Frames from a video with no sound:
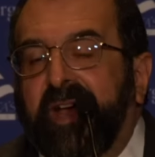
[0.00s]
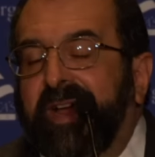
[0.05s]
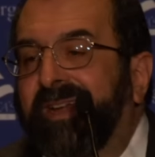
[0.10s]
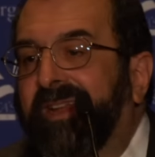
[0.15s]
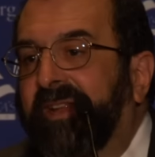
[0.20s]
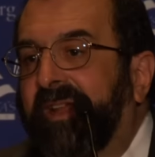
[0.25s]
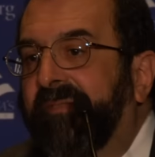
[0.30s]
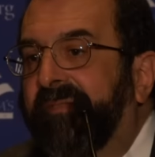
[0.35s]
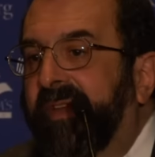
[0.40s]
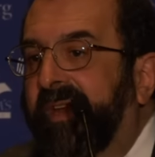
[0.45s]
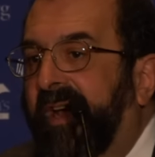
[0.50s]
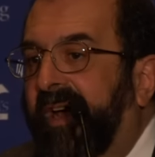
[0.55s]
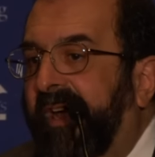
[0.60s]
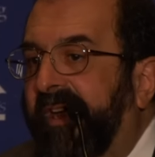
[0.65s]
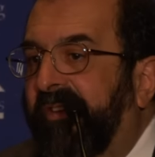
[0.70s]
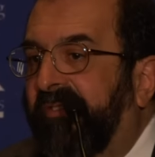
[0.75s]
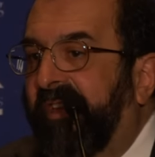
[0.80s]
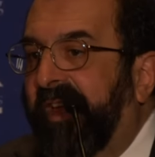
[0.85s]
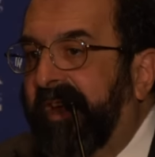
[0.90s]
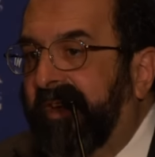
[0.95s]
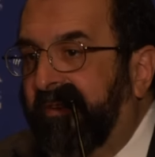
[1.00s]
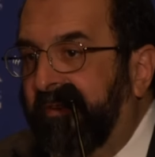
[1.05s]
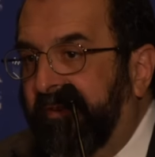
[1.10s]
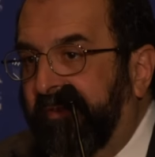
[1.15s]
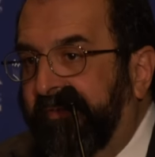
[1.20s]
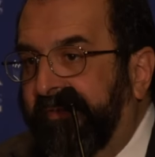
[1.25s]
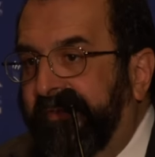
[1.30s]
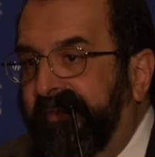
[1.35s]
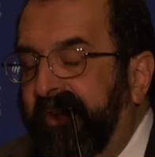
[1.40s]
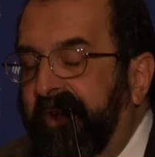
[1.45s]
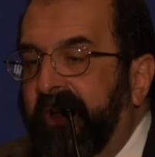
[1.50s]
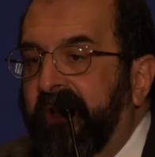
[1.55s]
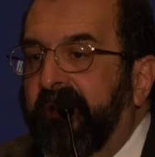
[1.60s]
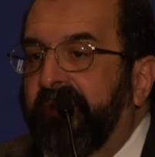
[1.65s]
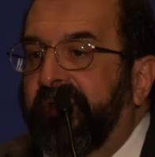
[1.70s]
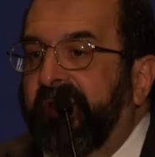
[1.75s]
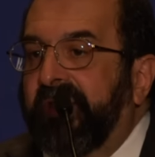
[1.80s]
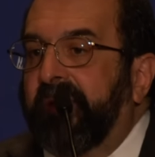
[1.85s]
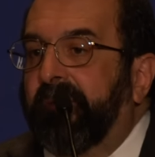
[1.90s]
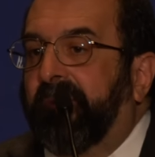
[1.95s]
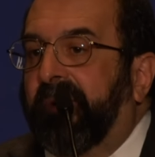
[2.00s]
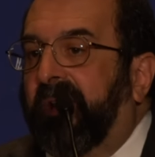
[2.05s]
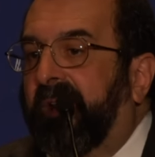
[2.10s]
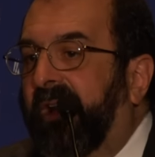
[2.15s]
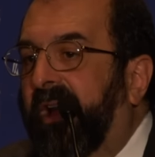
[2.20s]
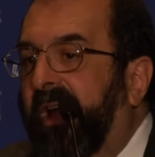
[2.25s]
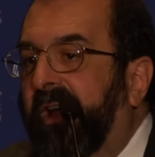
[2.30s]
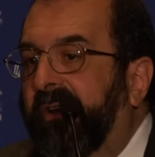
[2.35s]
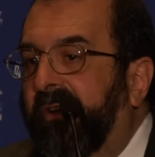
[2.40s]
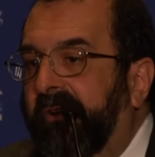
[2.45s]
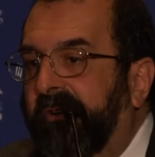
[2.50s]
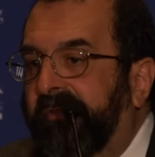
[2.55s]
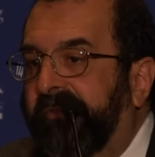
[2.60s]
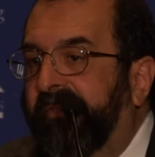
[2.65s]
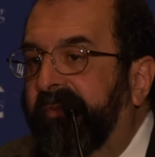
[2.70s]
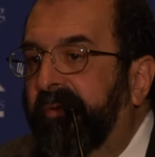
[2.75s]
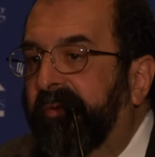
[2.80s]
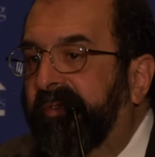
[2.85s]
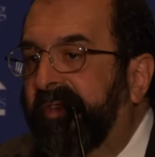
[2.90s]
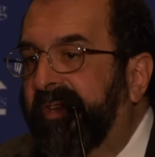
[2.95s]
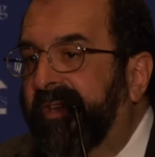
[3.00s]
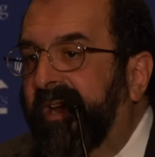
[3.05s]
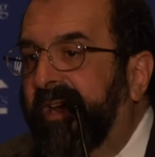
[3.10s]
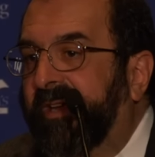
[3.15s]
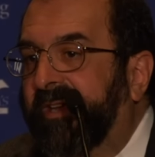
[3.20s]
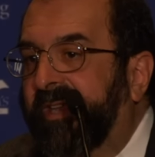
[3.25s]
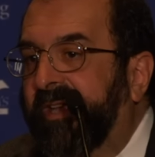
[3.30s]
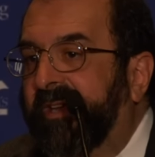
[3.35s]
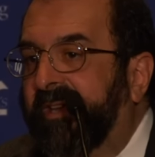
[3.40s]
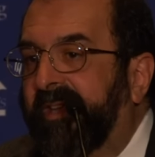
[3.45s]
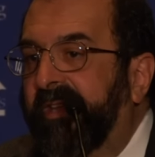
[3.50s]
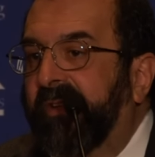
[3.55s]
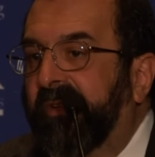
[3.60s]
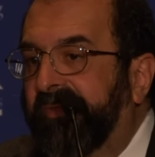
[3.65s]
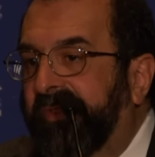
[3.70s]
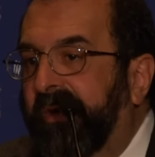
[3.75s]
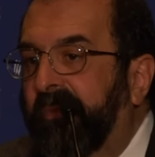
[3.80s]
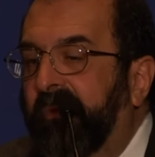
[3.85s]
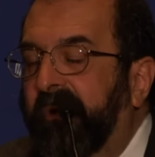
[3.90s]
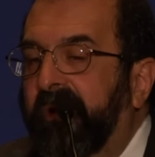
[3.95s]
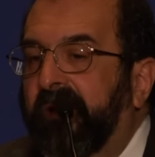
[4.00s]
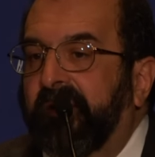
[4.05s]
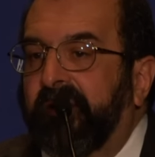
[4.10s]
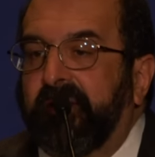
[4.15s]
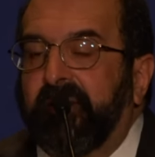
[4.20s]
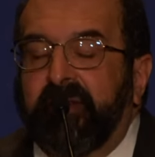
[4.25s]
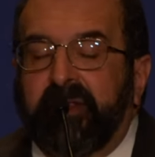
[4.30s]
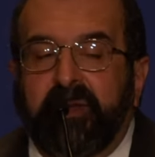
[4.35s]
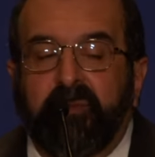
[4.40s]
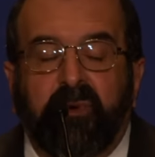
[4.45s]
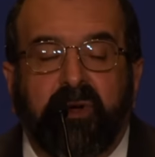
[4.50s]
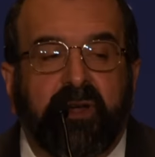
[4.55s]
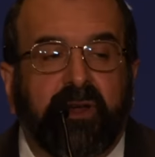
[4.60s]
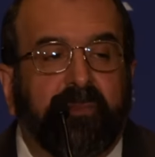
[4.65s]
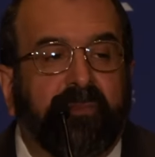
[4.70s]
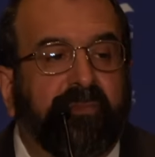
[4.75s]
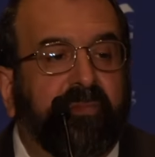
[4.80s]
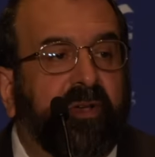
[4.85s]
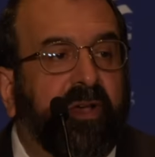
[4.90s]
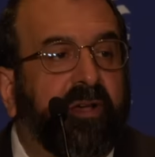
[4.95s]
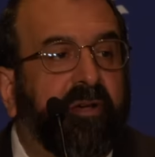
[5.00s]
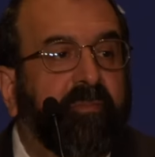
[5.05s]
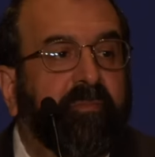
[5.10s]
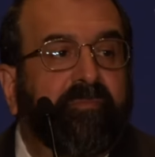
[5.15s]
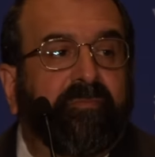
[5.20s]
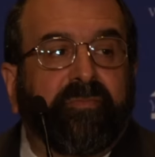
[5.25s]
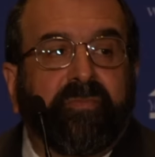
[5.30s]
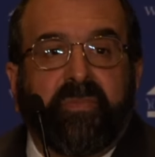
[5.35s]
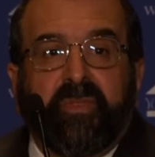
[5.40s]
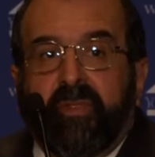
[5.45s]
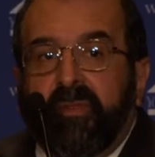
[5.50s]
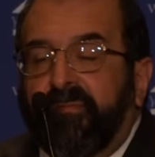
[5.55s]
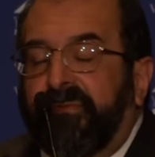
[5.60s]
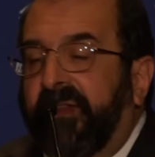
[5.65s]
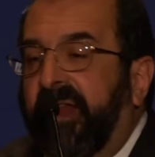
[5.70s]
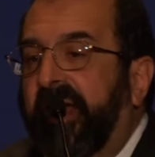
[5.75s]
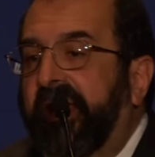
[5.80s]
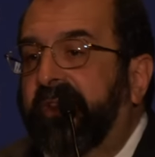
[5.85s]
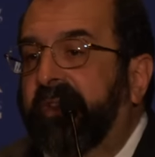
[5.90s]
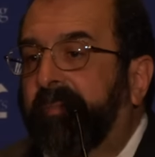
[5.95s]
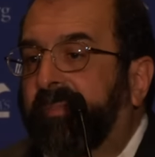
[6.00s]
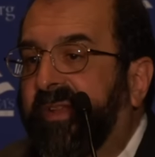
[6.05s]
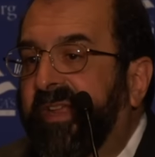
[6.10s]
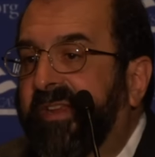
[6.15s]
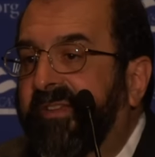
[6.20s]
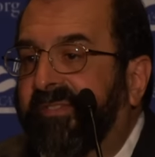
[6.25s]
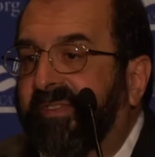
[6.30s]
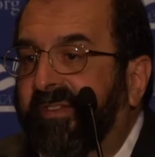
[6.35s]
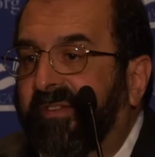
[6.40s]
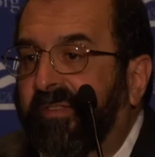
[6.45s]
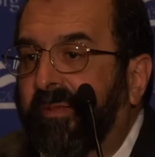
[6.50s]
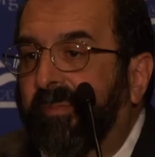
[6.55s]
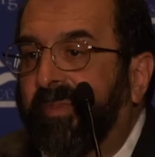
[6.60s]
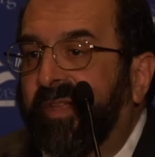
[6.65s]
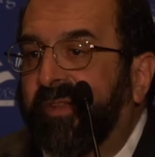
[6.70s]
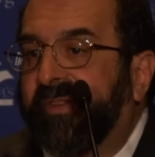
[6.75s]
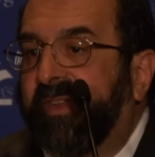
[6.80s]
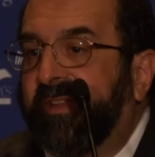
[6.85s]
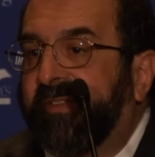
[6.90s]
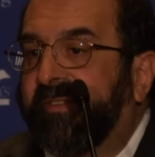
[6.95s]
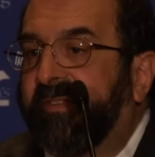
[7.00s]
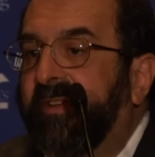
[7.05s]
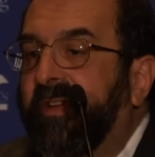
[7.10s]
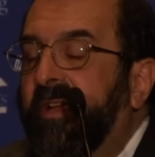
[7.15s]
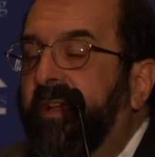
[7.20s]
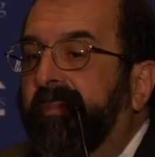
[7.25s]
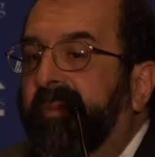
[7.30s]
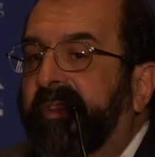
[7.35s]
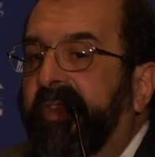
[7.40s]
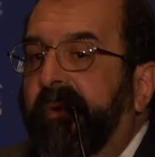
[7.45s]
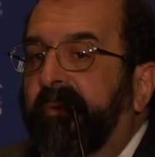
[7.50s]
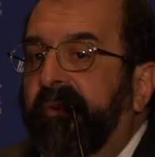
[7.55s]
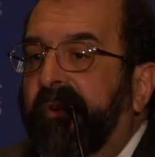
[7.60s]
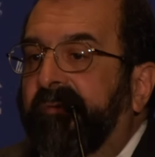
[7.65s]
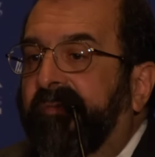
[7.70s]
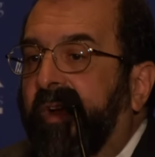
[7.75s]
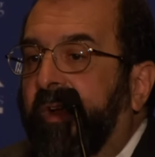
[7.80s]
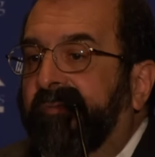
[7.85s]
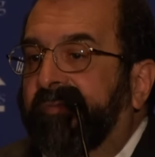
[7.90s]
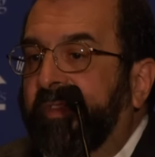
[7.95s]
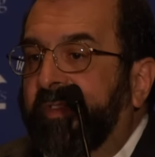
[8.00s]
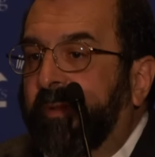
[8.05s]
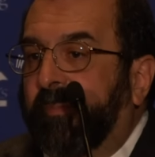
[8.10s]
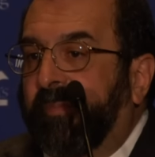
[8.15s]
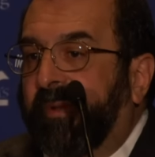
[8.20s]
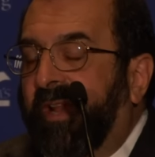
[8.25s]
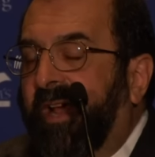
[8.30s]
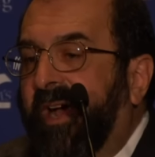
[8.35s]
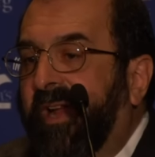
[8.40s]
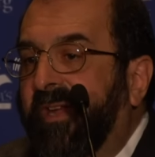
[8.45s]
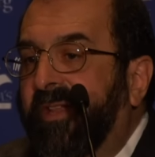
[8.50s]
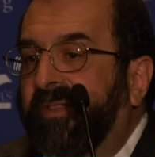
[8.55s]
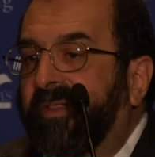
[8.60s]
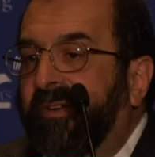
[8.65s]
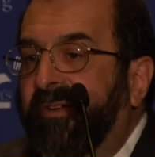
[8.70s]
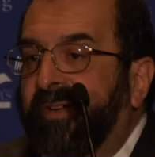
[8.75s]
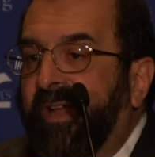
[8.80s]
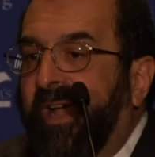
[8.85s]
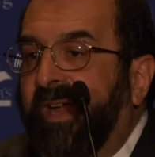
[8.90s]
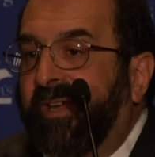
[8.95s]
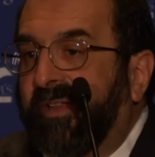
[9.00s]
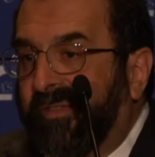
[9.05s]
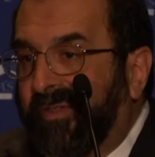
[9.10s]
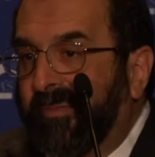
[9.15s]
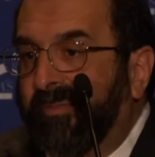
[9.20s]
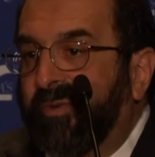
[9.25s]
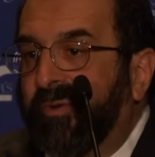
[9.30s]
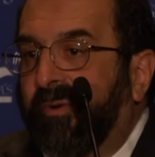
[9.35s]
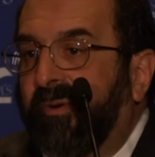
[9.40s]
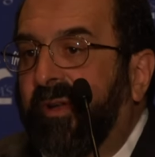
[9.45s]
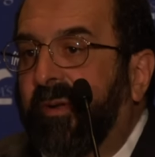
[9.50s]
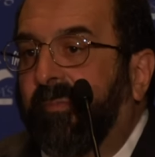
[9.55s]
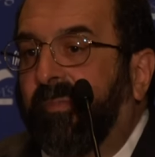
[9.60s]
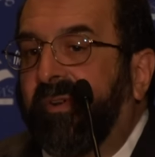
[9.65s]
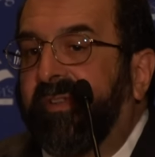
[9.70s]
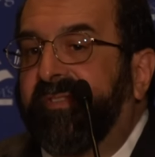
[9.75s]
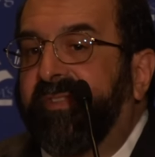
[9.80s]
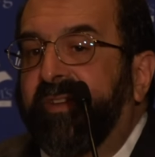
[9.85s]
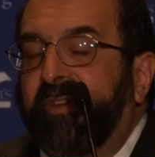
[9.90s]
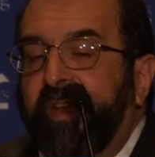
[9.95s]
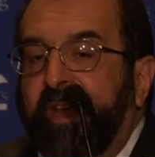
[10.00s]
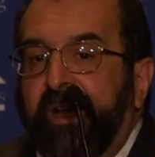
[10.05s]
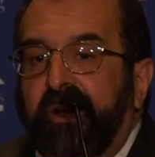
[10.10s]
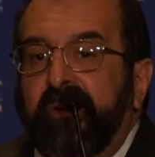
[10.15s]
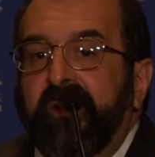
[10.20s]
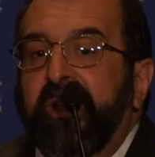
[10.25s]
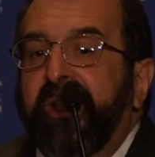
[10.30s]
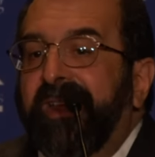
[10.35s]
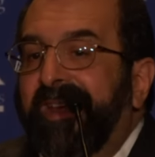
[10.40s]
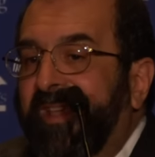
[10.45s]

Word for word: 9 11 hijackers the plotters who did not get killed, they weren't, they weren't um, um, flying the planes into the buildings, but they were involved in the plot, and there are nine of them who are in prison now.